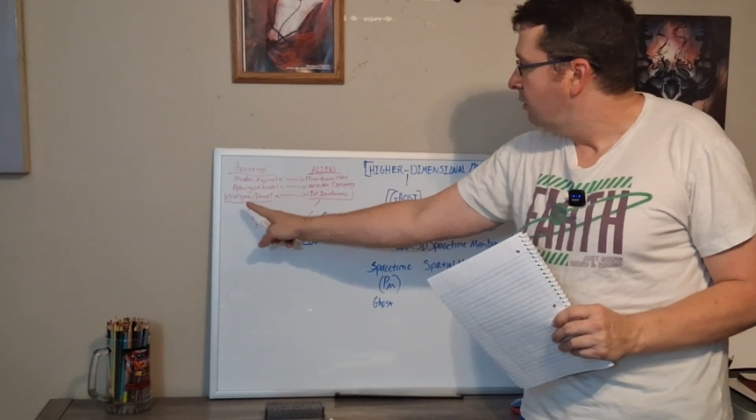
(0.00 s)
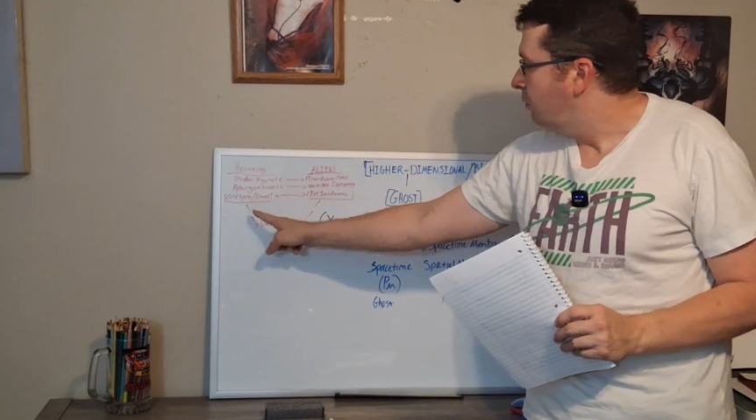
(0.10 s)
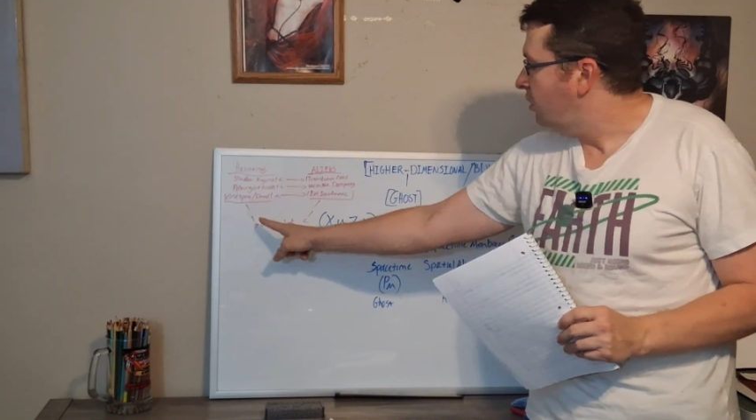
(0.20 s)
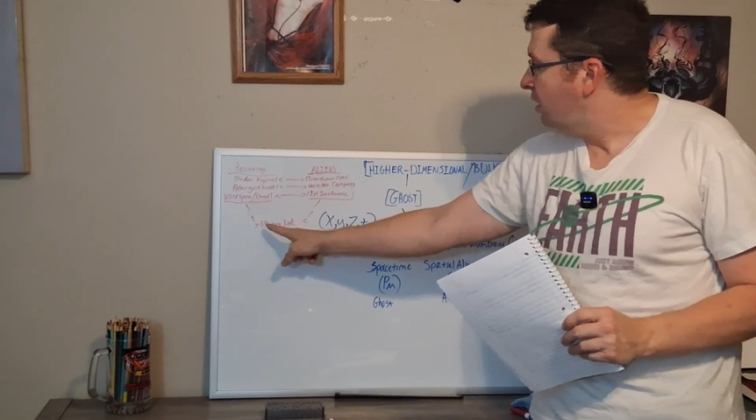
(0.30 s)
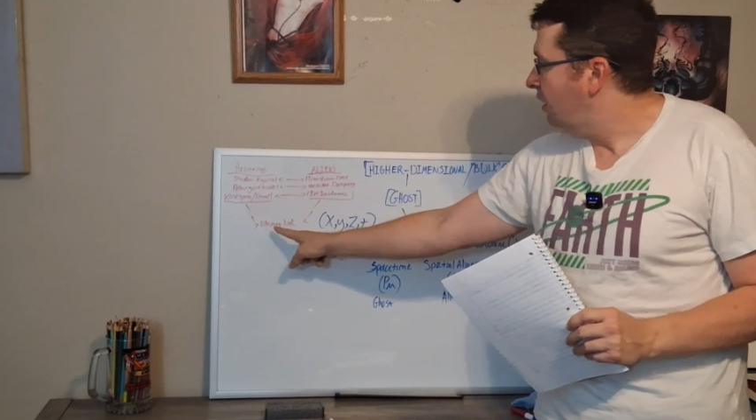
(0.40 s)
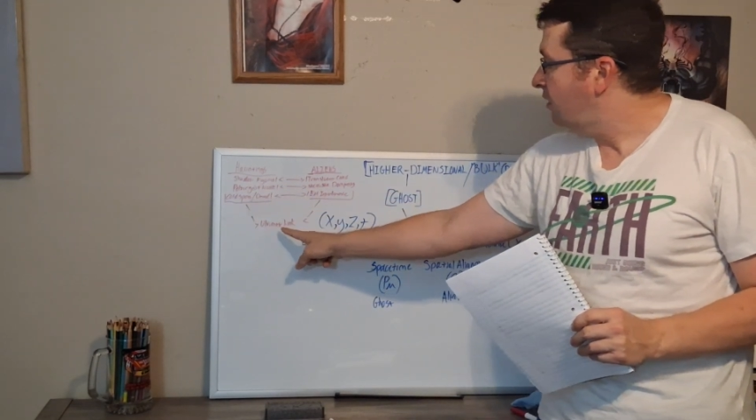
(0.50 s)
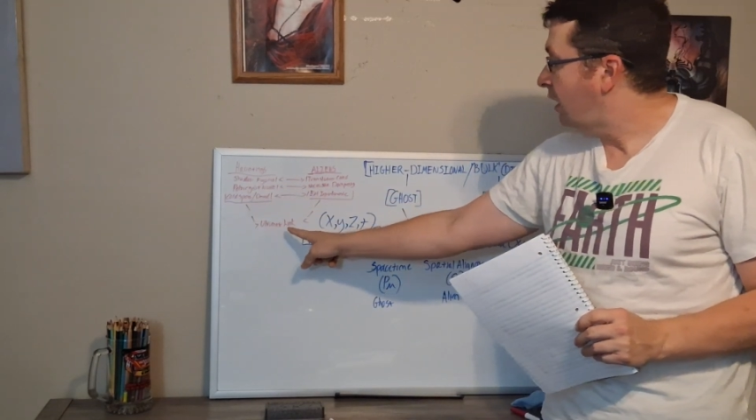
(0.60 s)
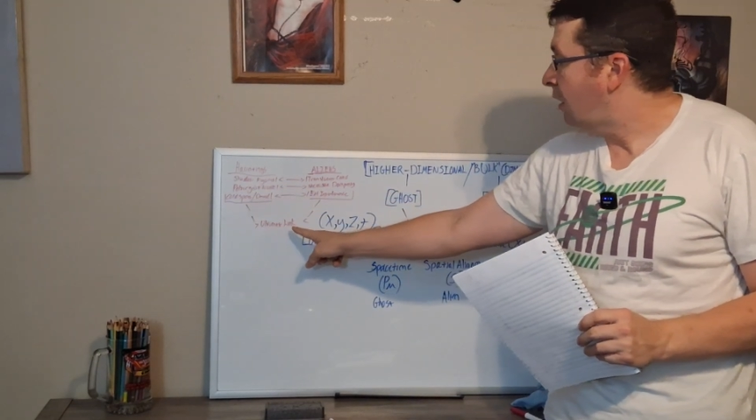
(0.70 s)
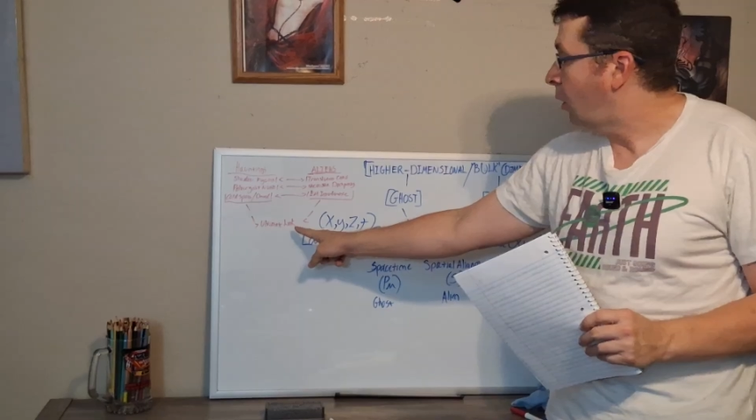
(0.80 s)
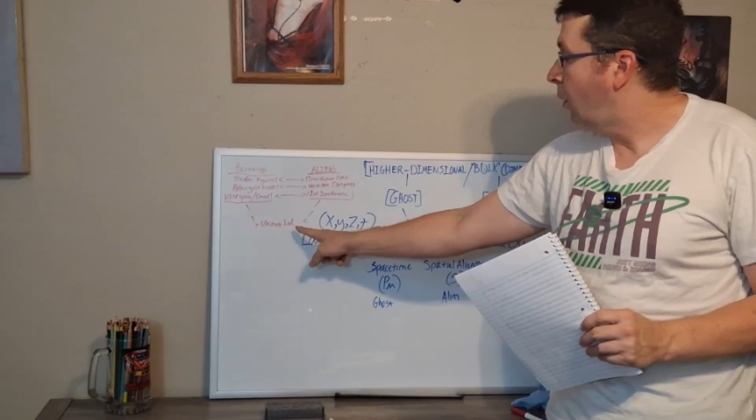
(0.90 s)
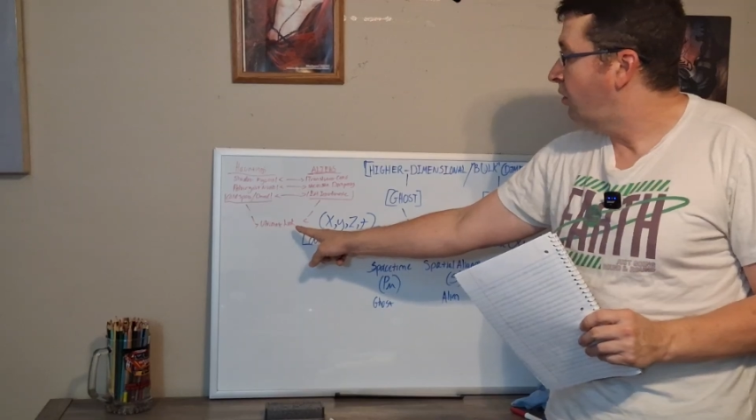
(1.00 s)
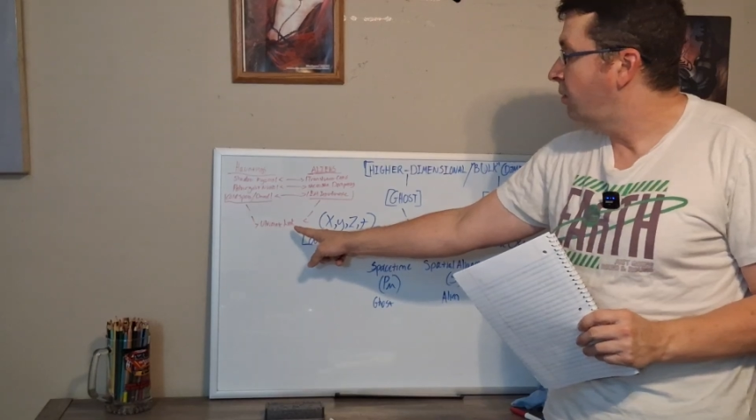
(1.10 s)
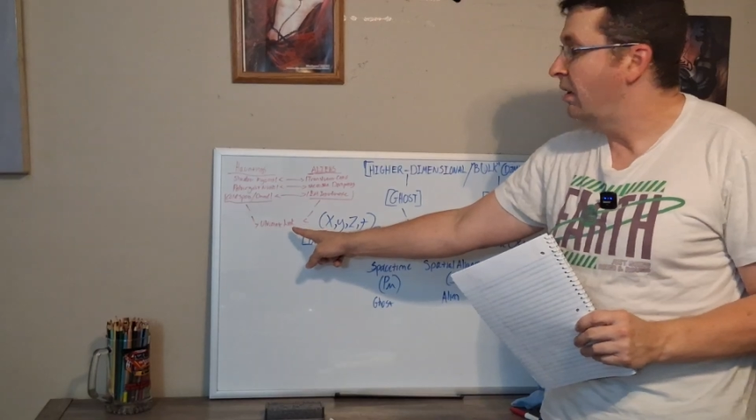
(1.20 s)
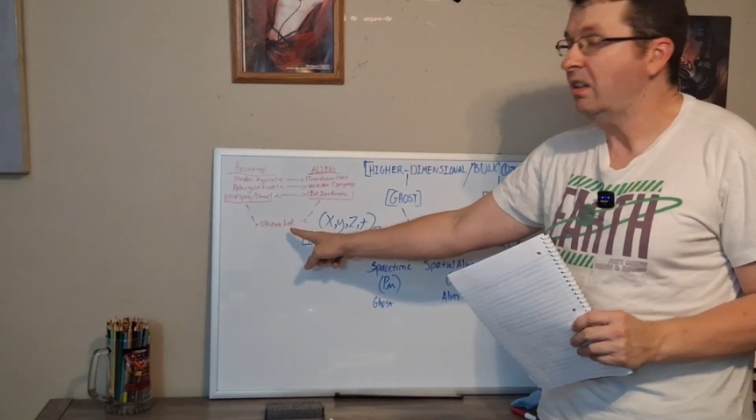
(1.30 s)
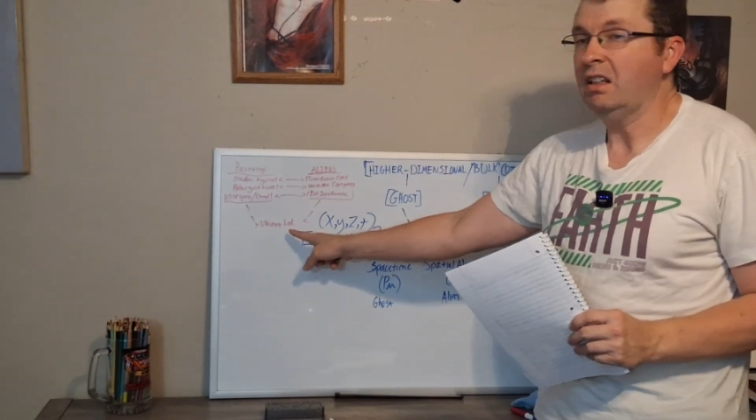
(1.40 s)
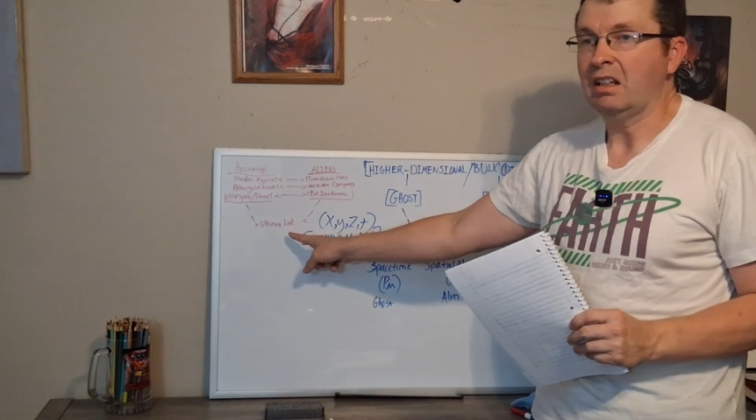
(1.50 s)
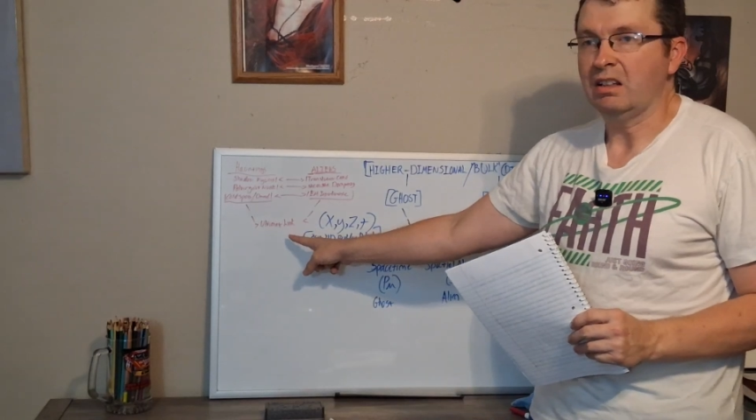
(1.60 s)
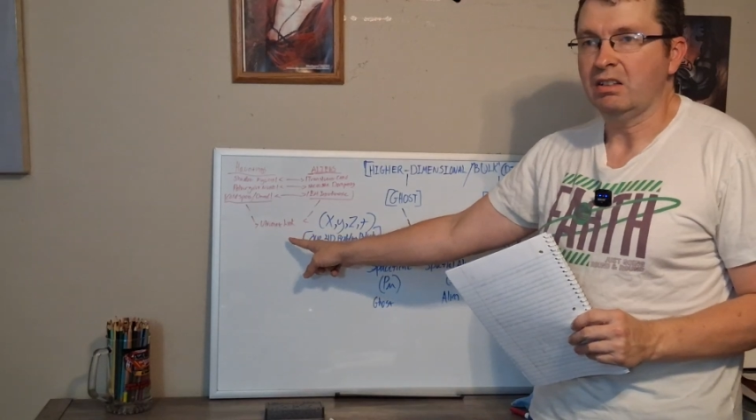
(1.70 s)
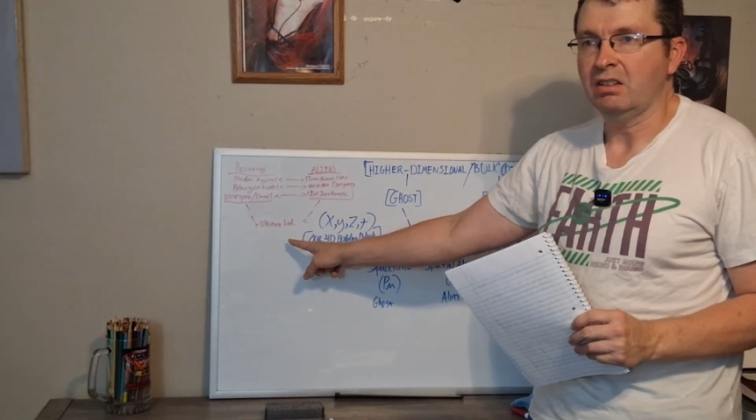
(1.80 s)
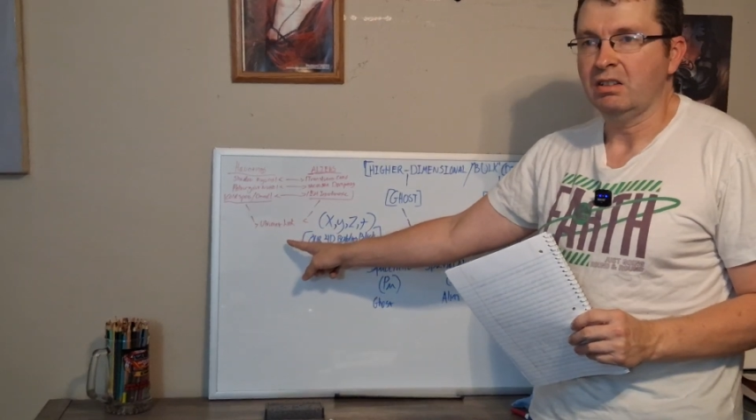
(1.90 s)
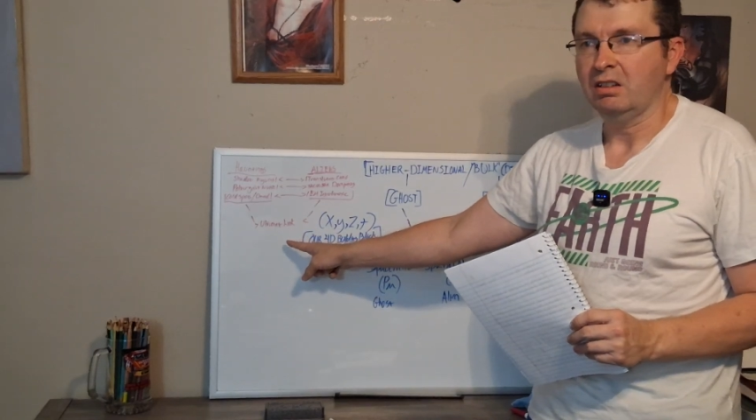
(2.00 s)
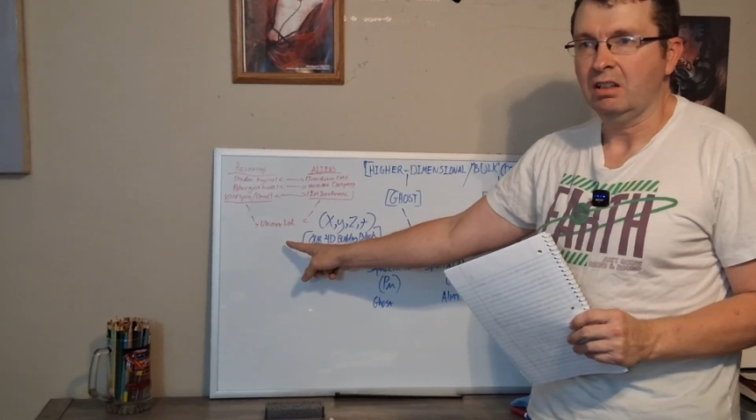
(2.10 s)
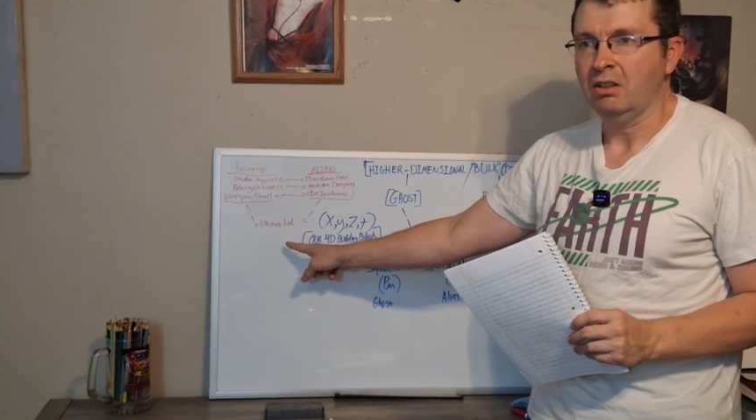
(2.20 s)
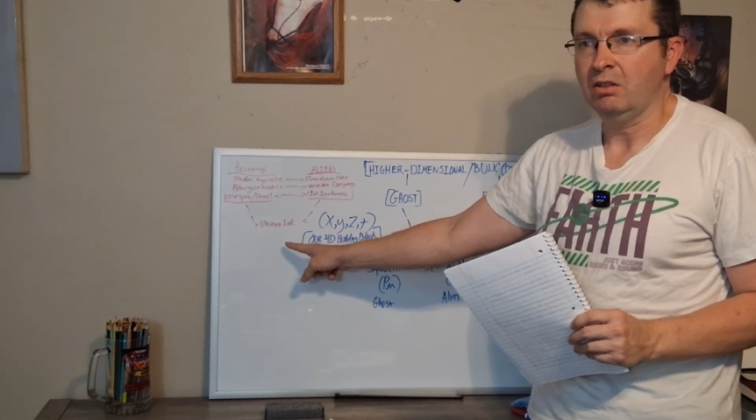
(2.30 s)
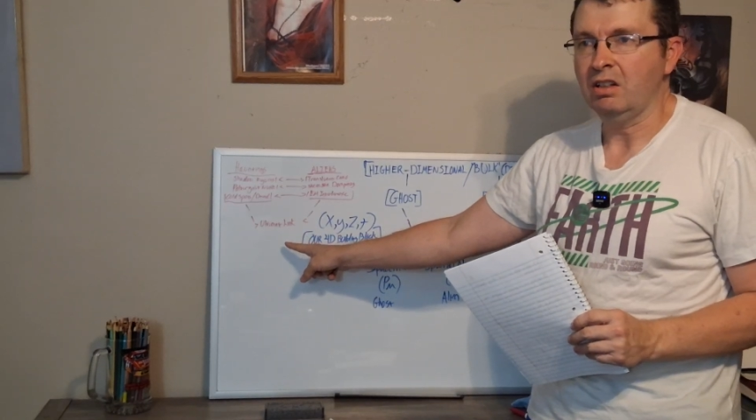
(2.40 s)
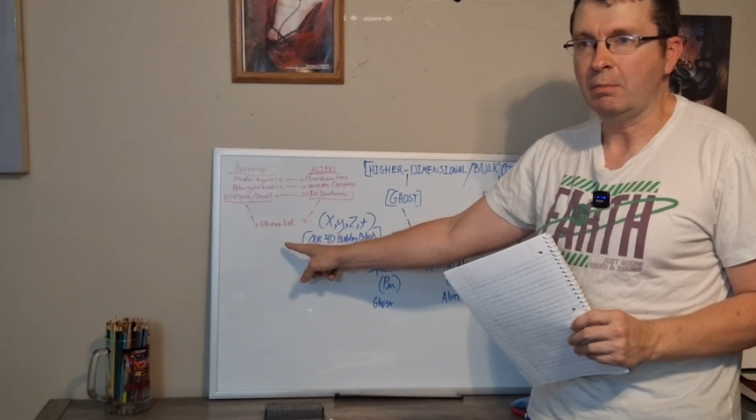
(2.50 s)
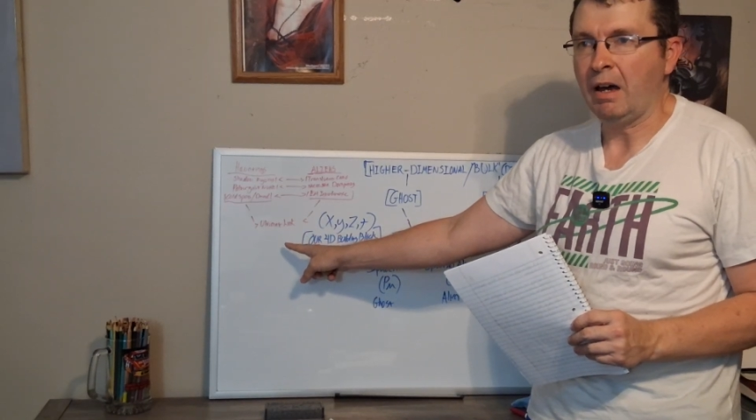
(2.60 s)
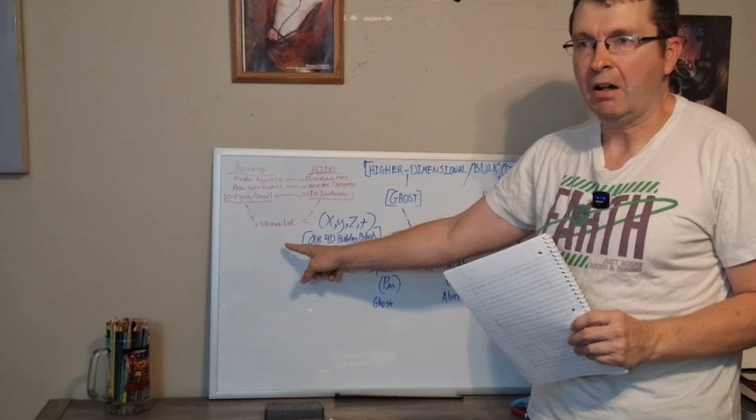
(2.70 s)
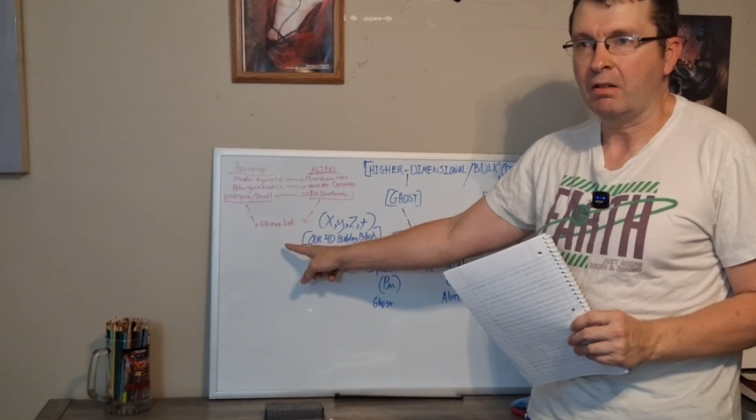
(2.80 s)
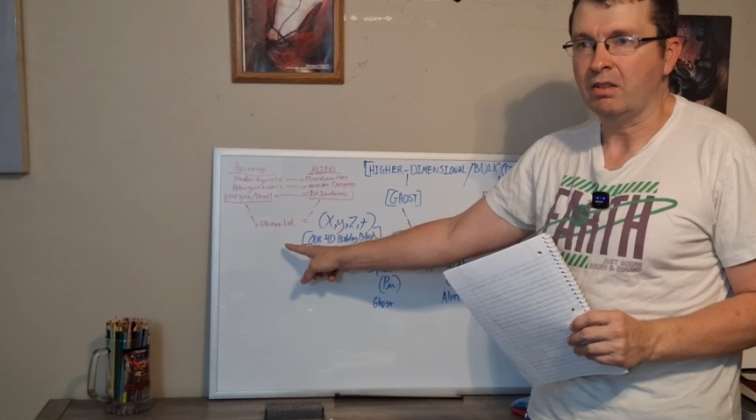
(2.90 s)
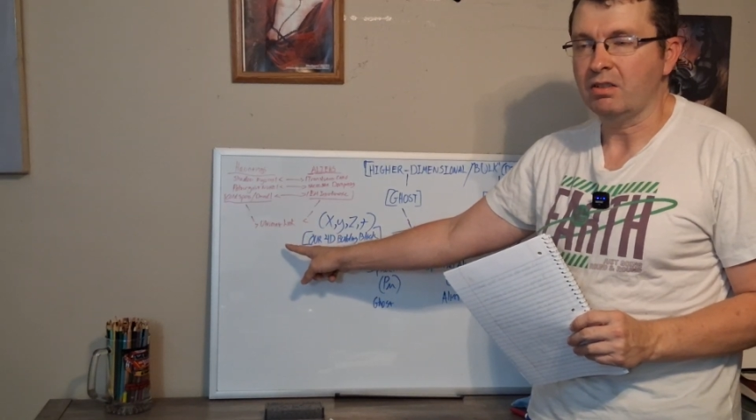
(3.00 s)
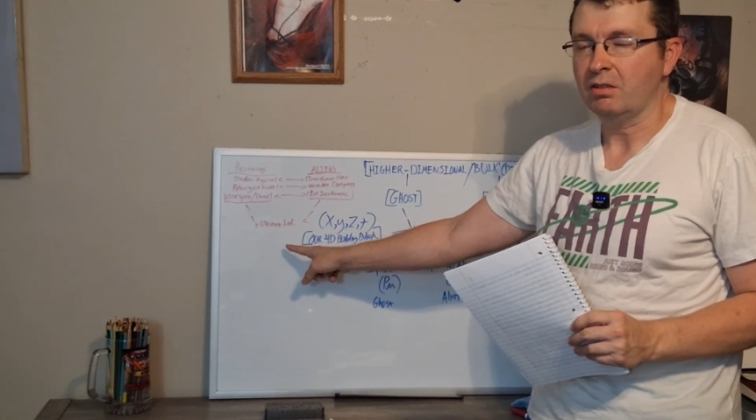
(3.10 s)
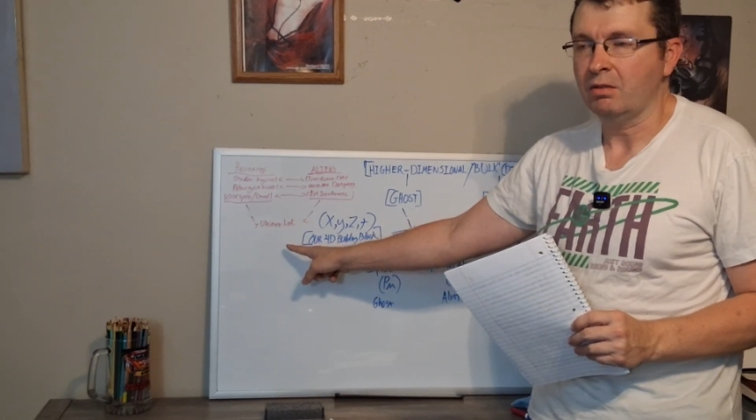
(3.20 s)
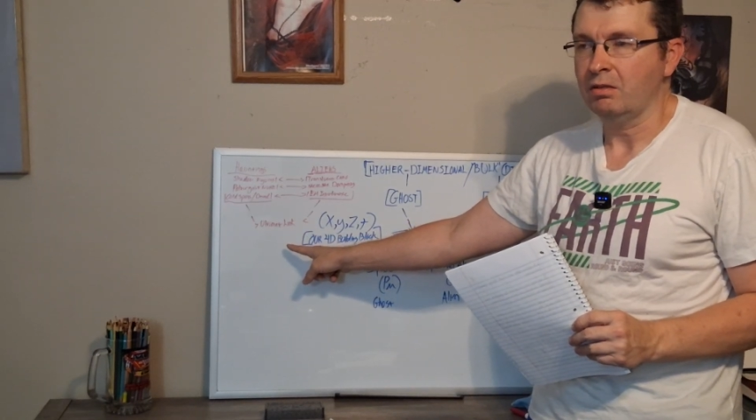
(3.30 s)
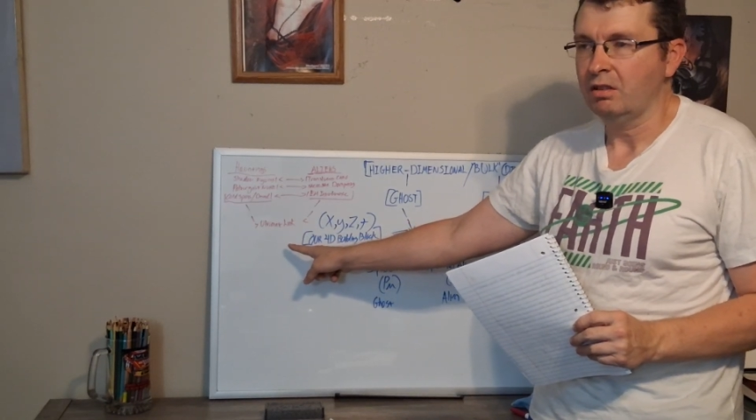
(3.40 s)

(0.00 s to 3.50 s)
which gives out an ultimate link into these patterns.